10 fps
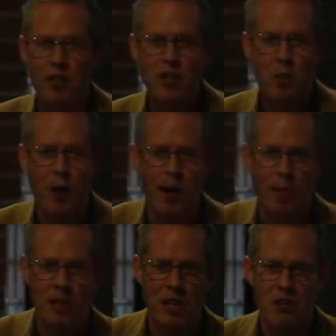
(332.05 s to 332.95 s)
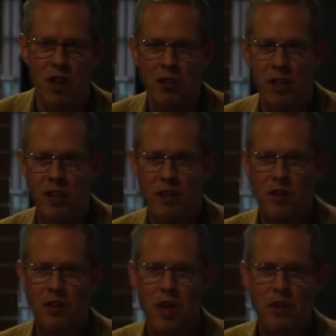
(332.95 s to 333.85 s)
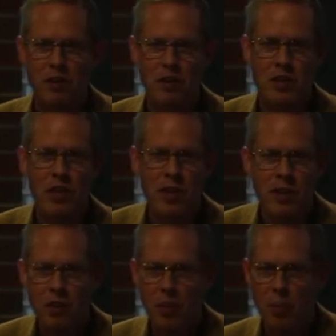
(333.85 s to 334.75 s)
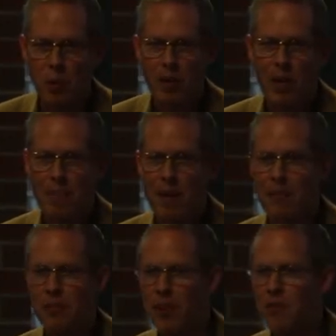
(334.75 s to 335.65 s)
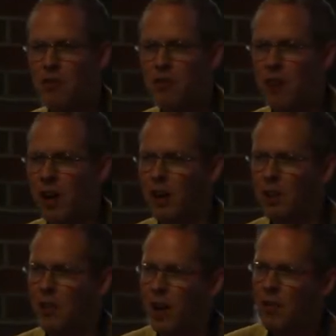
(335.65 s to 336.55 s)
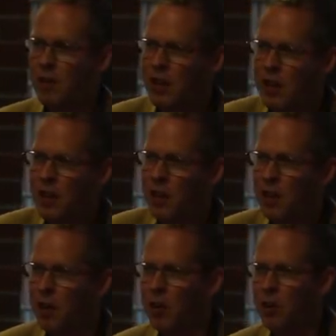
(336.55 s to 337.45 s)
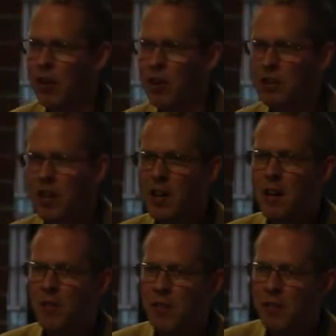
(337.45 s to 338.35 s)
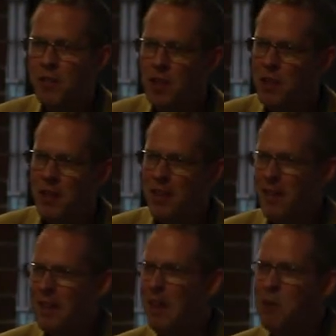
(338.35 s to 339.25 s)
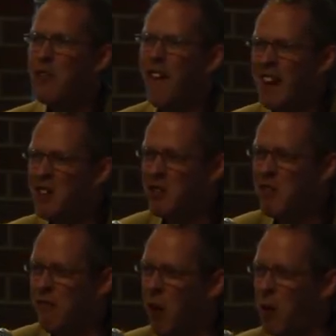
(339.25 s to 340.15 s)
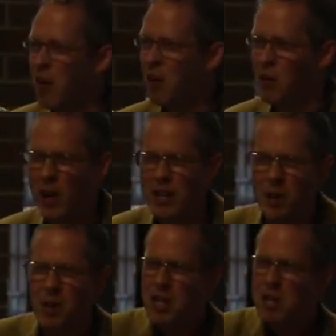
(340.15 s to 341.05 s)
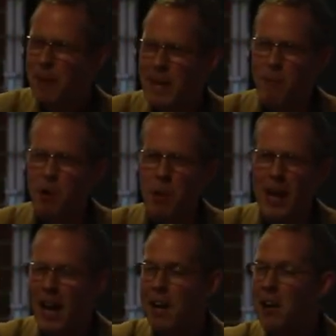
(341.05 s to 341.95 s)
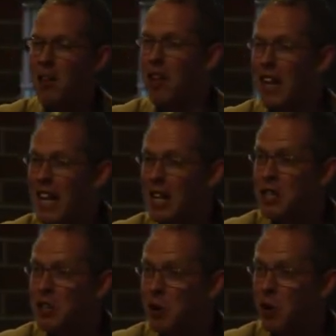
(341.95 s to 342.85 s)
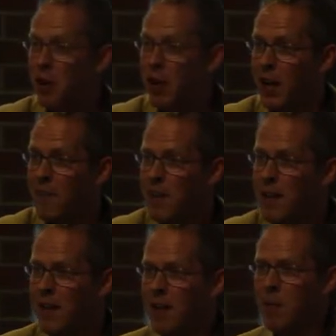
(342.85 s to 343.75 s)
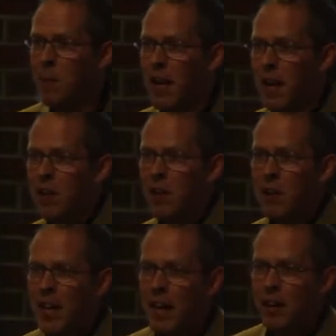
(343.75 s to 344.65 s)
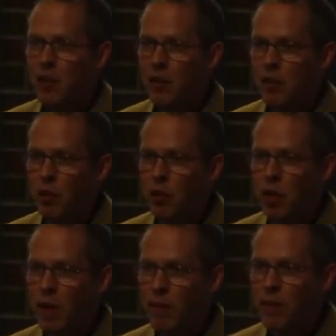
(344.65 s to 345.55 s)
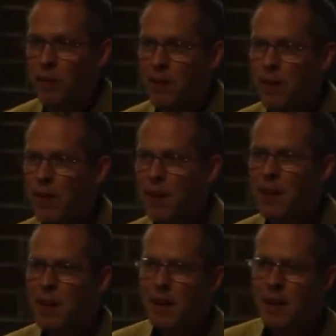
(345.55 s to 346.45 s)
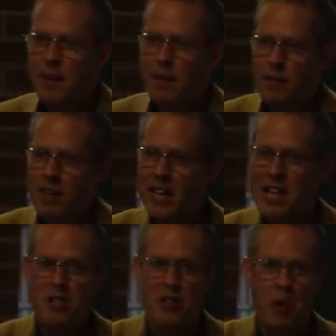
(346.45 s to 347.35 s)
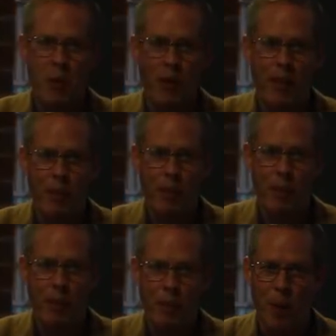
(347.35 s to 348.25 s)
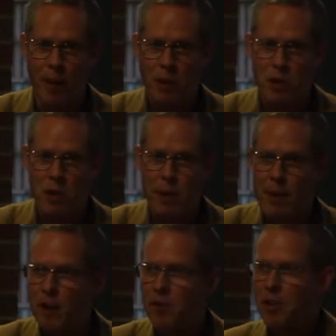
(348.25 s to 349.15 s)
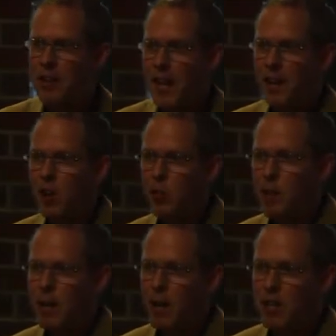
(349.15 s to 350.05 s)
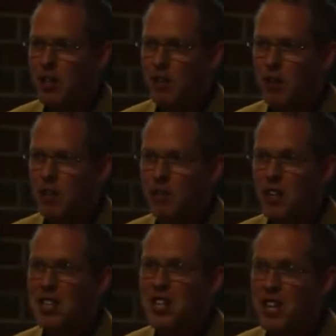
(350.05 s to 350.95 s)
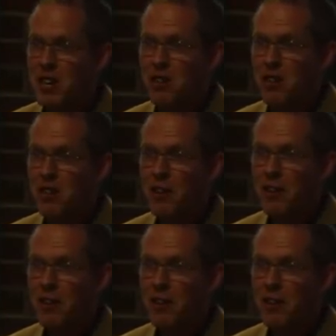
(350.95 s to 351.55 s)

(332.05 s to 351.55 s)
And this is where I was interested in the discussions this morning about um, child safety on the internet. The th it was a very interesting phone in on the radio. To begin with, we had the kids talking, and then we had the adults talking. The kids knew what they were, what they were talking about, the adults pretty much exclusively didn't.